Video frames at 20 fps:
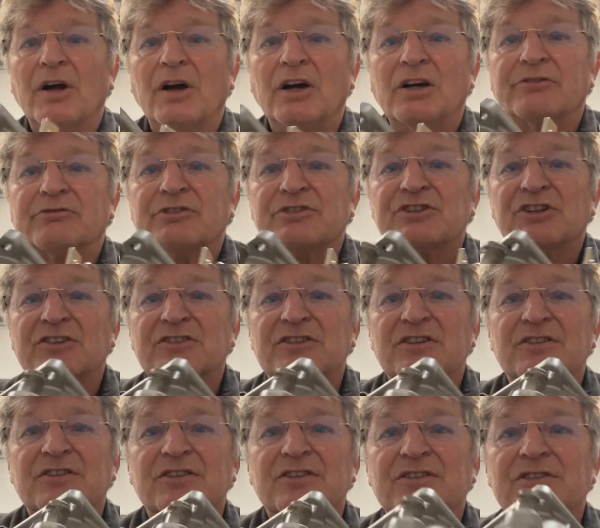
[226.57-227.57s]
over
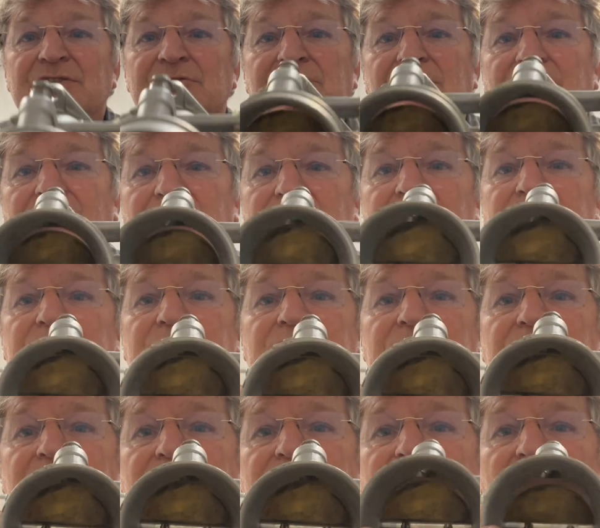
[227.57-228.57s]
adjusting this screw,
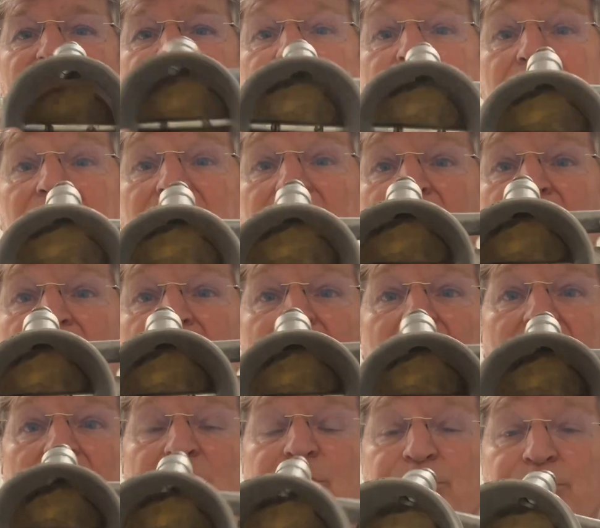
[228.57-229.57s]
because then your
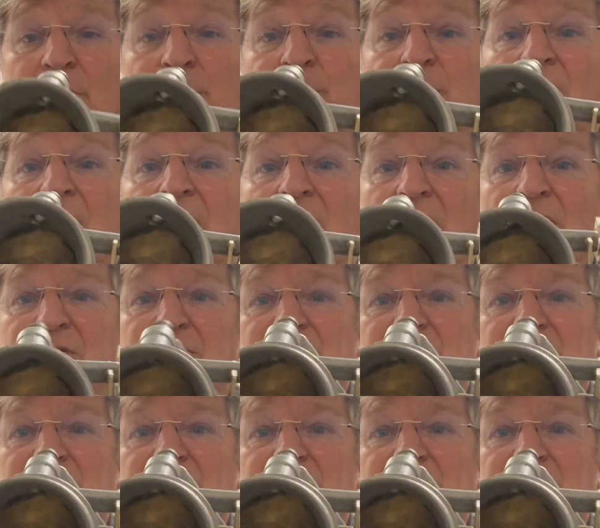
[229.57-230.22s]
proper idle